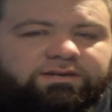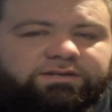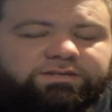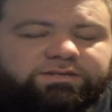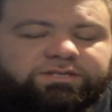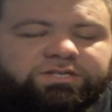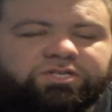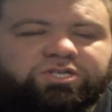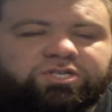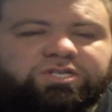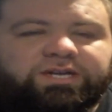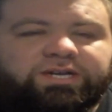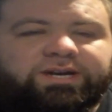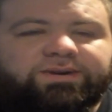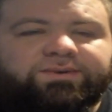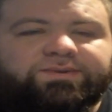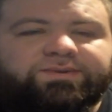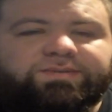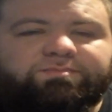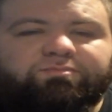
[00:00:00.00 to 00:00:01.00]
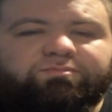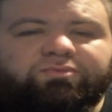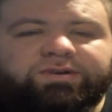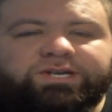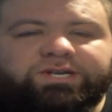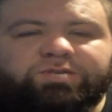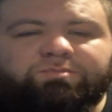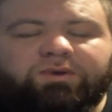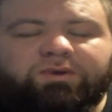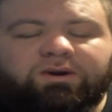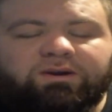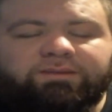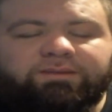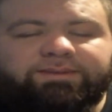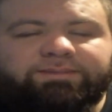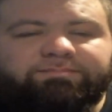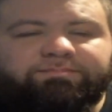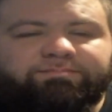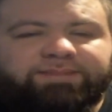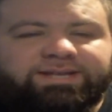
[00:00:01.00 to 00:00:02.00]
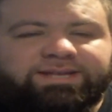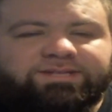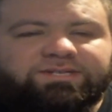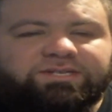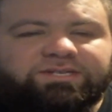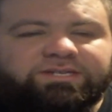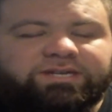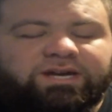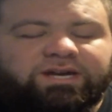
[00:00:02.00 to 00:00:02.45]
it just shows British Parliament meant to